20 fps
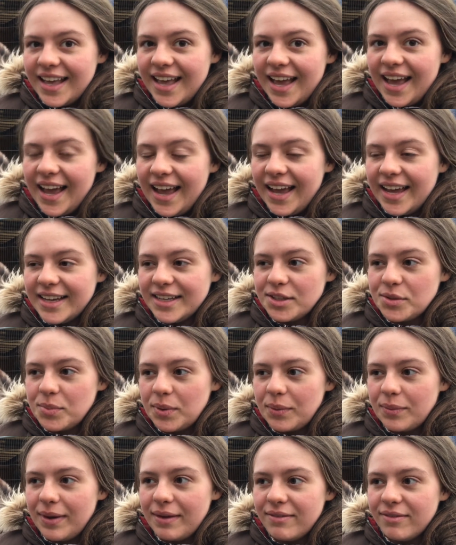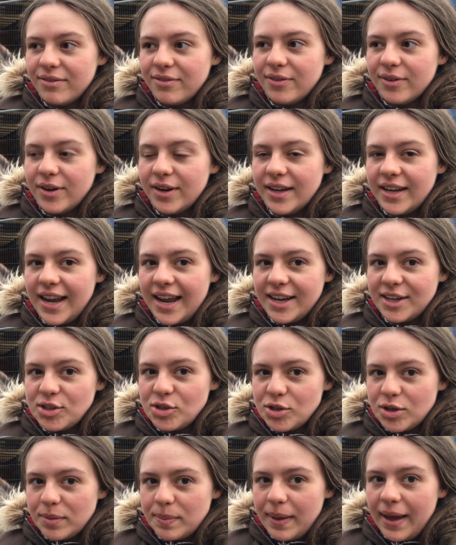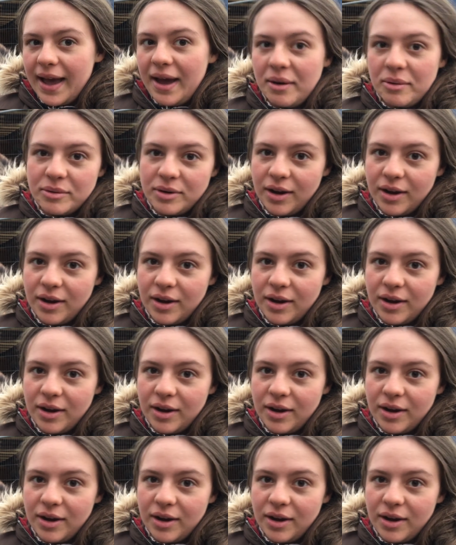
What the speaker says: and we went for a nice trip out,